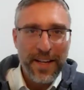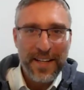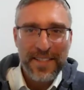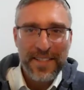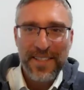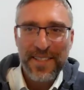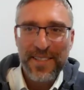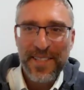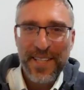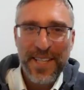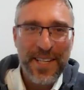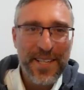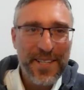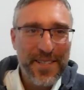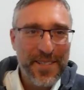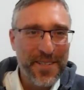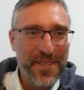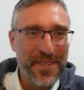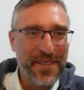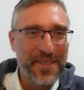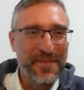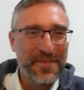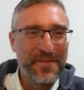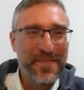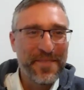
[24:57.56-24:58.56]
That's a
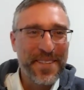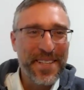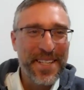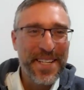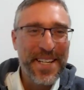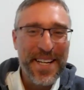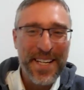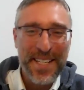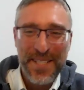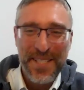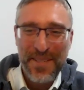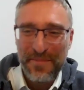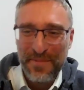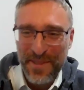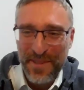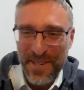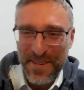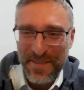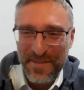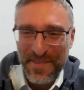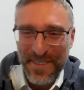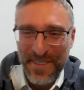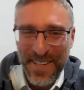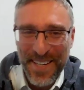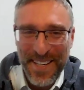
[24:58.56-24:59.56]
teaser for the next
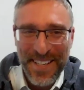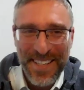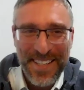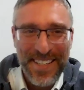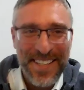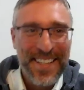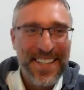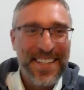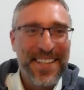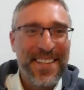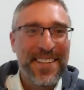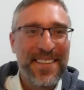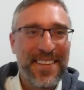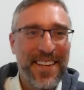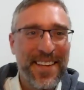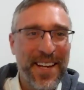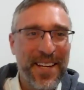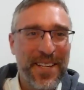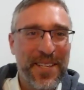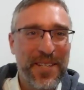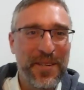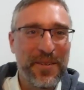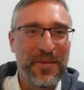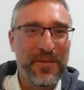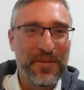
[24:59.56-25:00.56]
briefing.
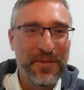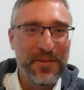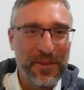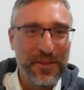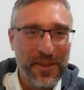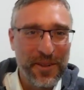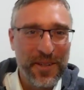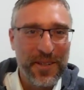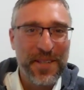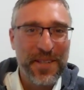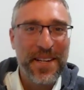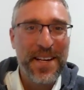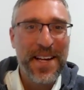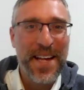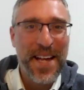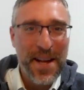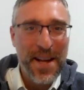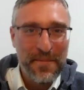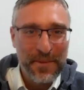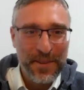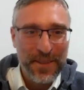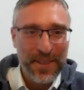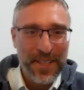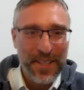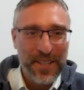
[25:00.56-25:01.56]
Thank you, Fleur,
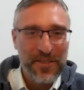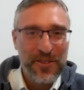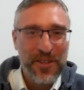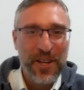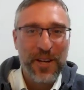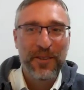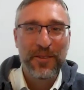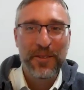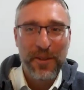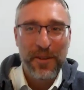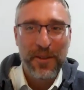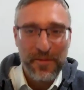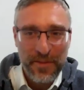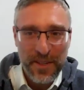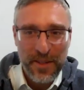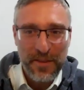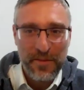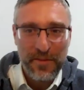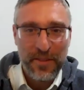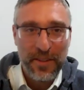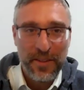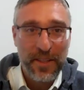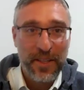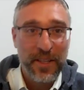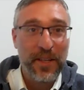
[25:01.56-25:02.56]
Emily, General
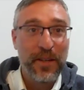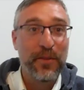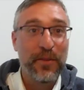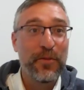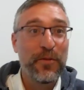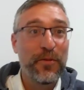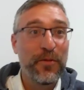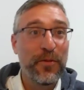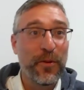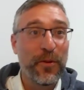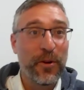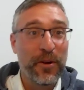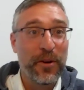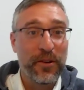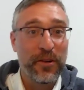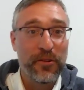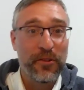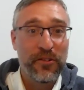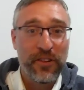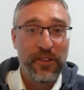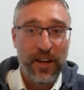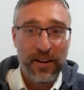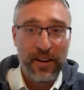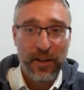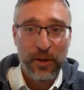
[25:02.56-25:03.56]
Avivi, for
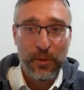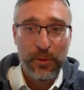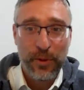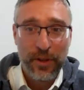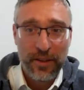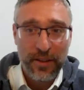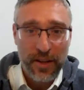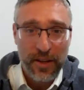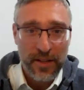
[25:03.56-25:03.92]
sharing with